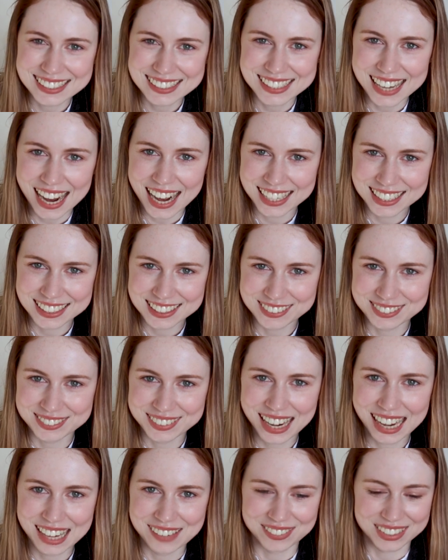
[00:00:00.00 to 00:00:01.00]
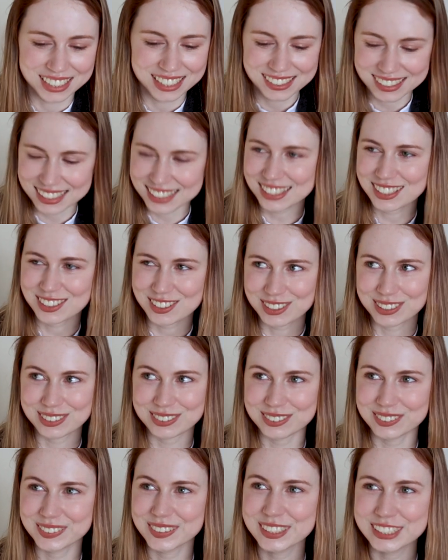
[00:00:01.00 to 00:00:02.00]
entertaining to read because it's
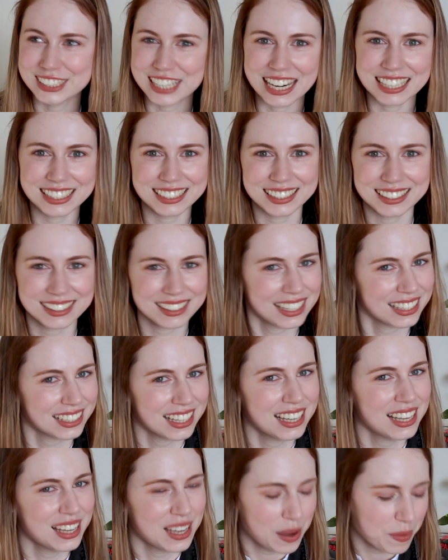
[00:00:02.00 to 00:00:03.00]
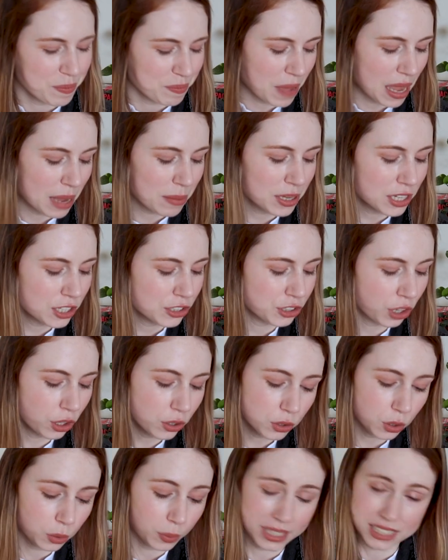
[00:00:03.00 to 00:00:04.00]
true, and like, maybe you
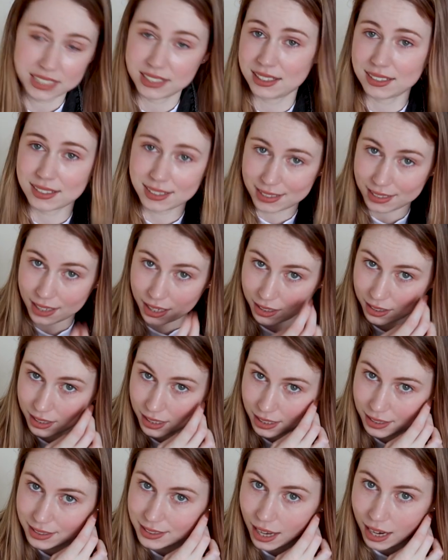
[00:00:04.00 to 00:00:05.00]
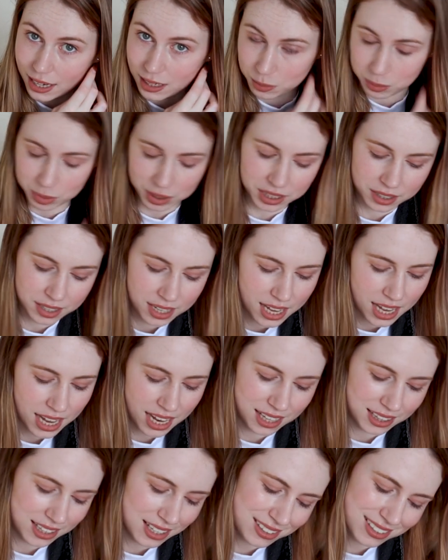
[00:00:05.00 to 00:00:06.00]
don't always need to start at the exciting bit.
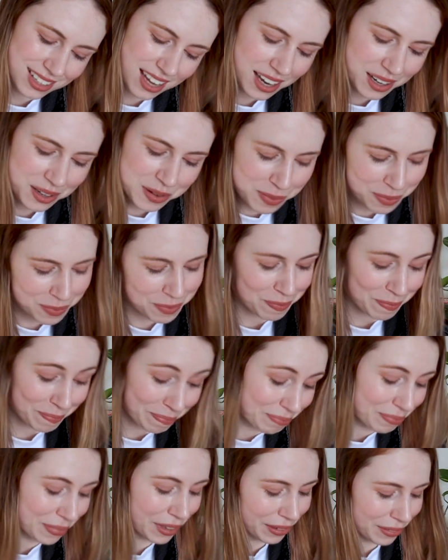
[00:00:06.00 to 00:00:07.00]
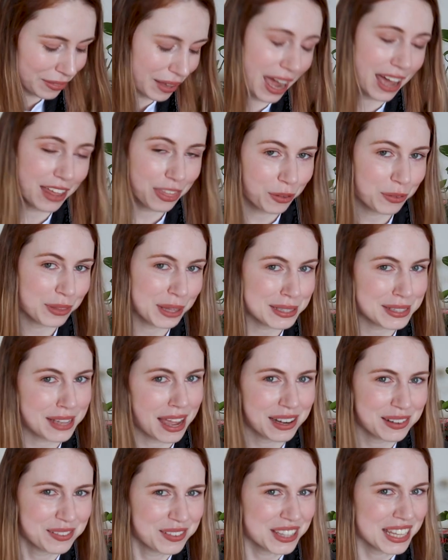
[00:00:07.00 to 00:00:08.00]
And that's kind of, I thought that's
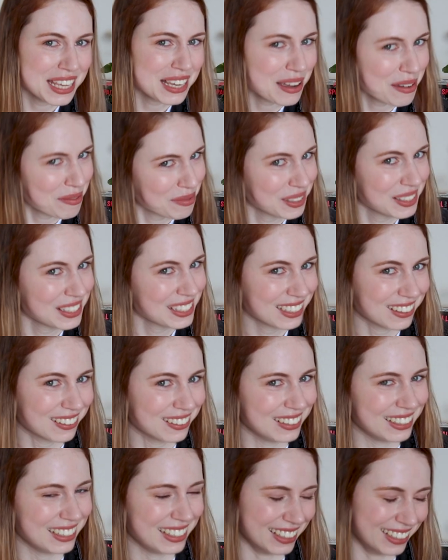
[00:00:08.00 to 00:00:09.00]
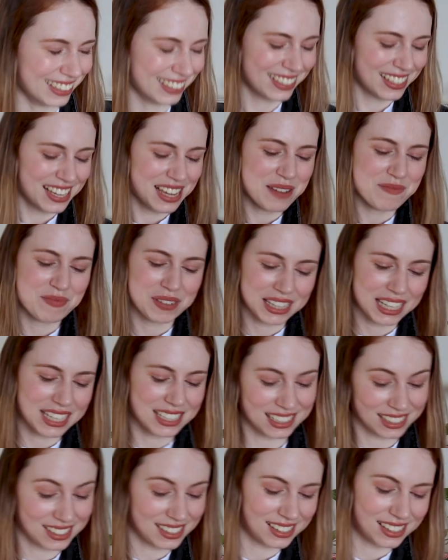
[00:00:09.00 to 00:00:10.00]
kind of what they're commenting on here. But
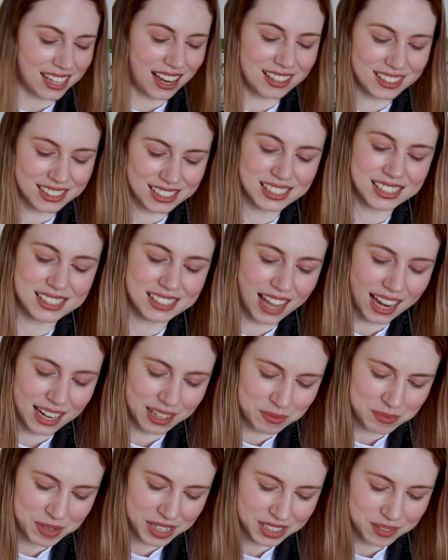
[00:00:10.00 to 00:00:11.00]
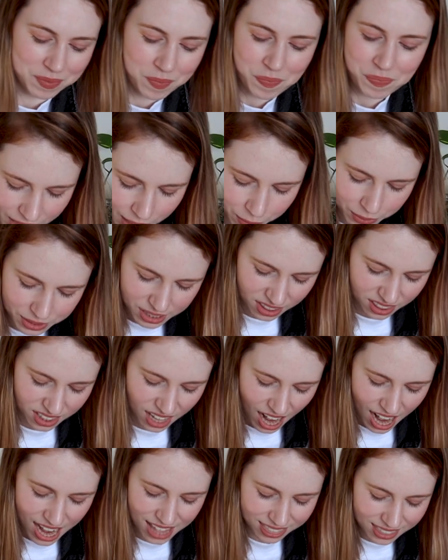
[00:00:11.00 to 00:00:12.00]
they did start at the exciting bit. There was a
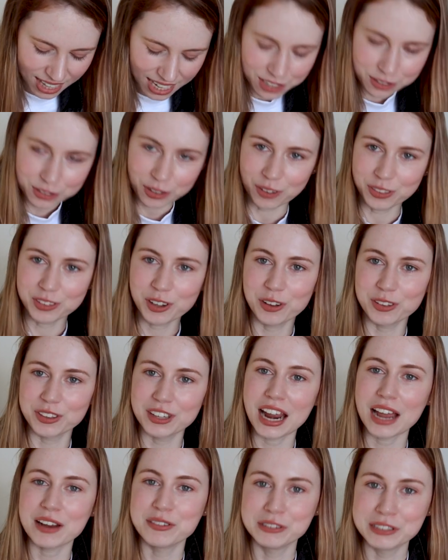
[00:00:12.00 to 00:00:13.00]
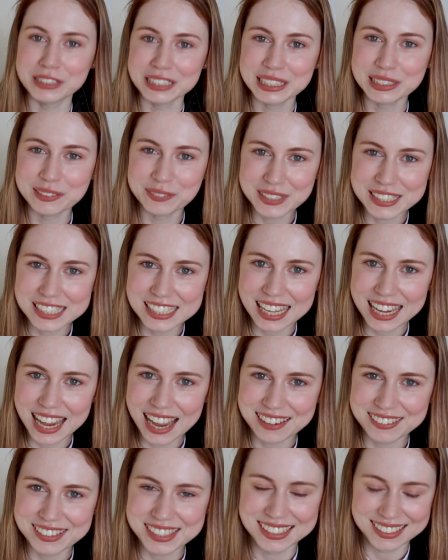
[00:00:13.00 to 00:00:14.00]
line later on though that I really wish they
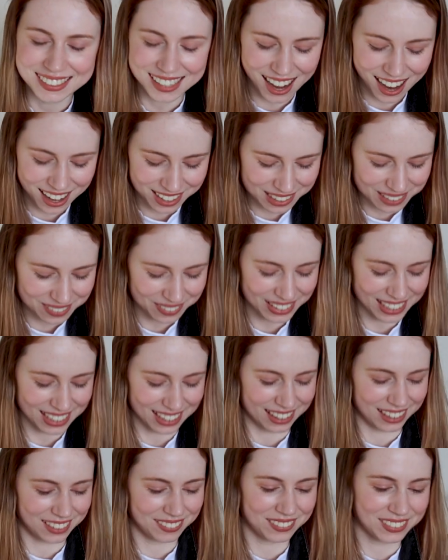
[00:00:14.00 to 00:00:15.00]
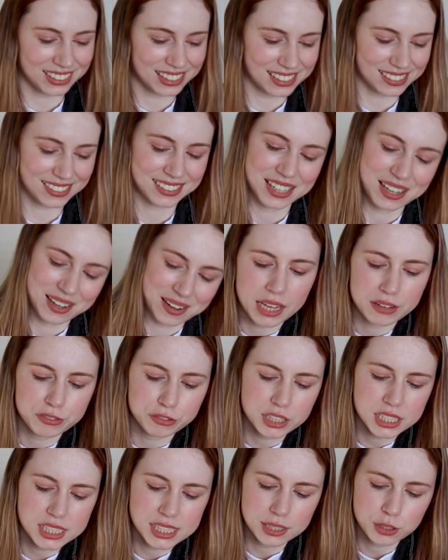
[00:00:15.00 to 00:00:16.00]
had started with. It was,
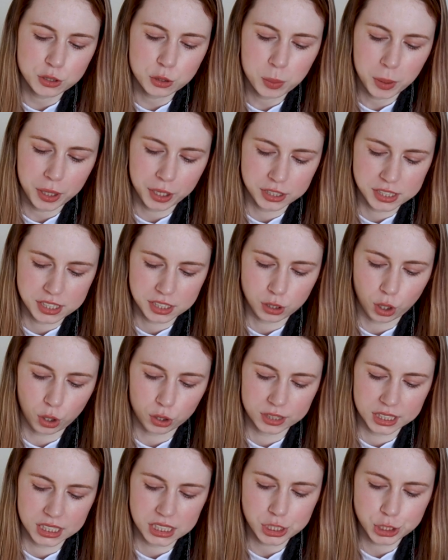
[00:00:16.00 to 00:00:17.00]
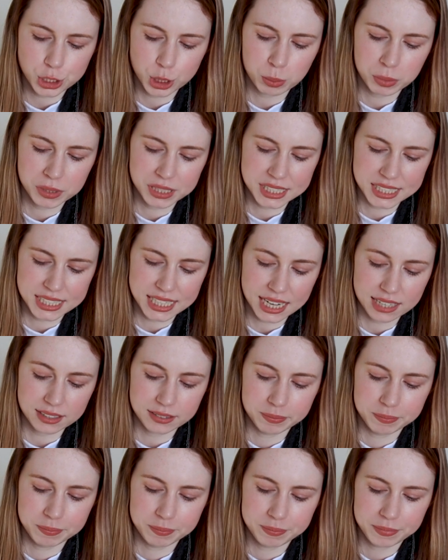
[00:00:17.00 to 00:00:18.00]
every single person on this ship is
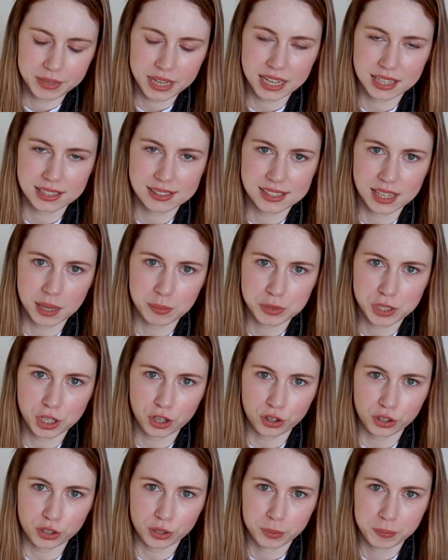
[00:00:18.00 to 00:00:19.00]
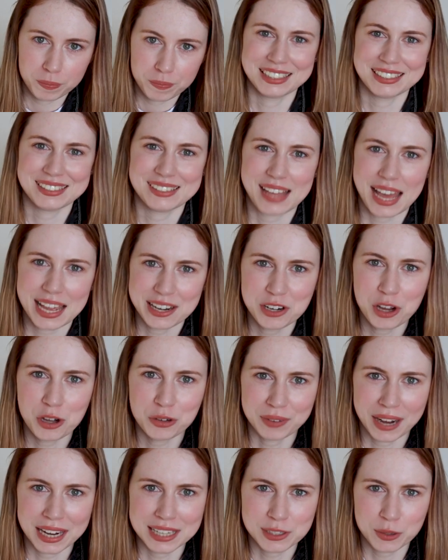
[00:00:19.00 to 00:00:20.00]
dead, except her. Does that
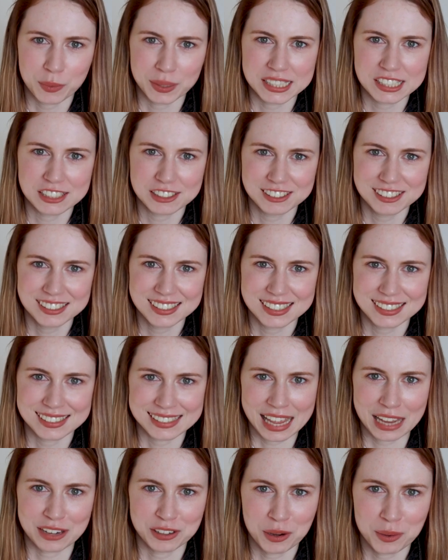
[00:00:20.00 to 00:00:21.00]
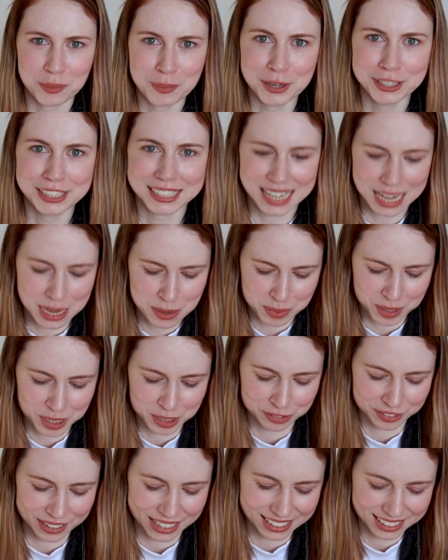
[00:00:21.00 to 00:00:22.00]
not raise questions? Does that not want to keep
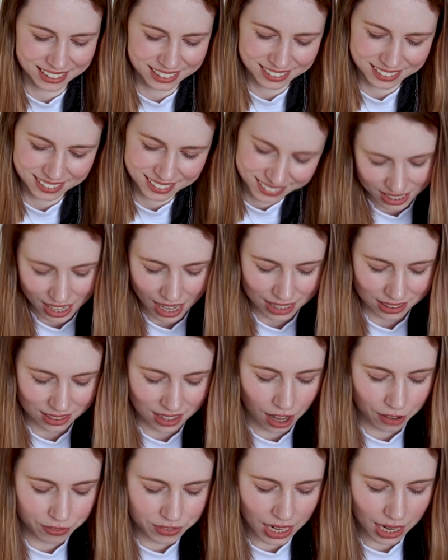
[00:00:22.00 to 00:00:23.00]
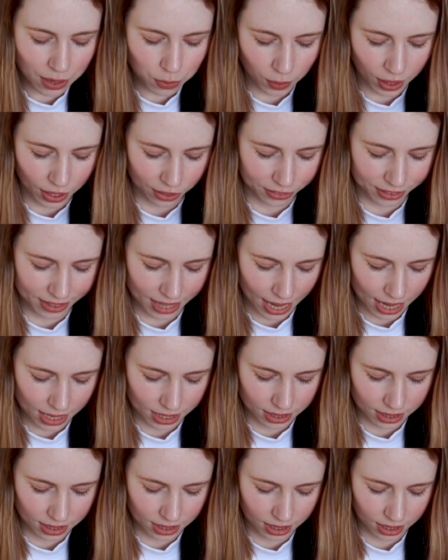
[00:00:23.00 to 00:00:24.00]
you reading? Yeah, I loved how well
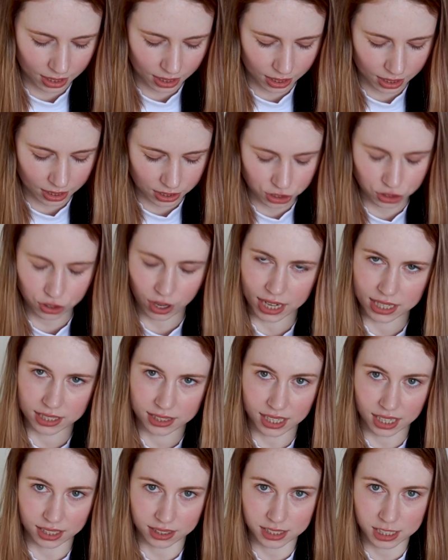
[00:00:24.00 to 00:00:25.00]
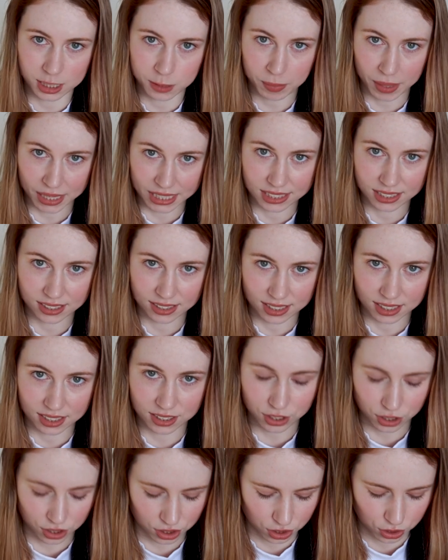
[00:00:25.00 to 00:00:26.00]
they integrated the other species
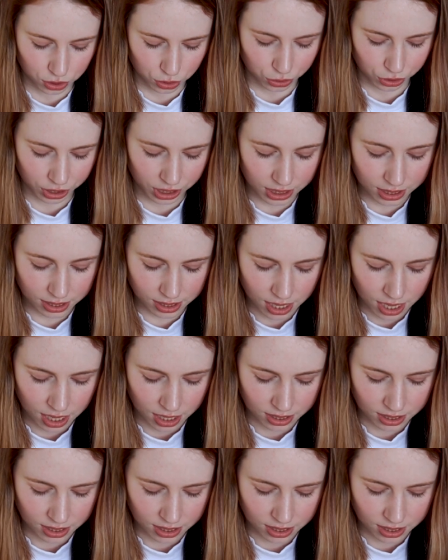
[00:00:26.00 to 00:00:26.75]
into the stories.